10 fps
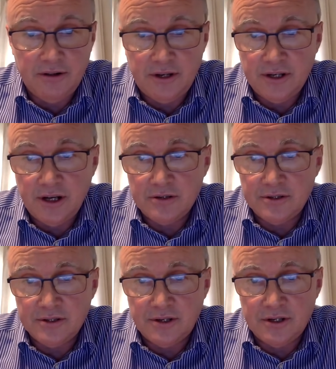or in their
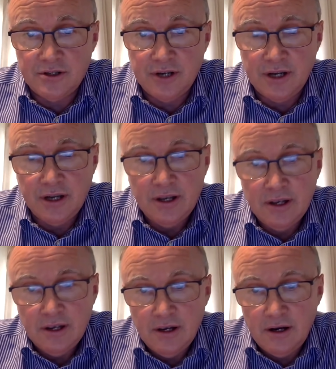doctor's surgery,
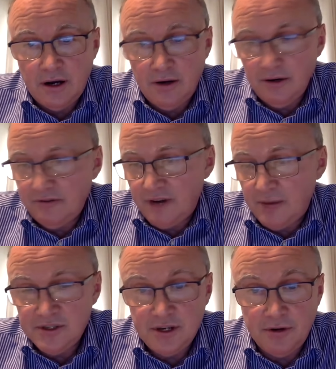or in a
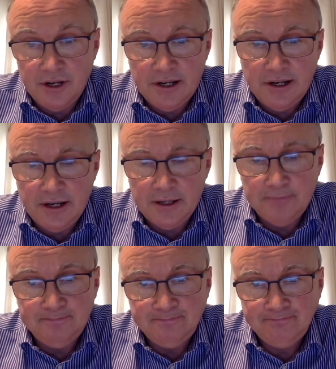pharmacy or in a
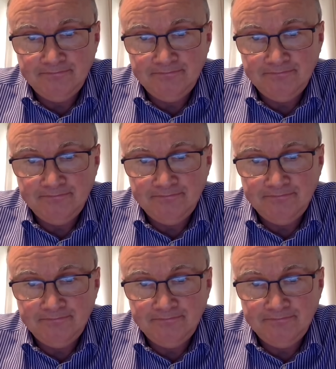clinic.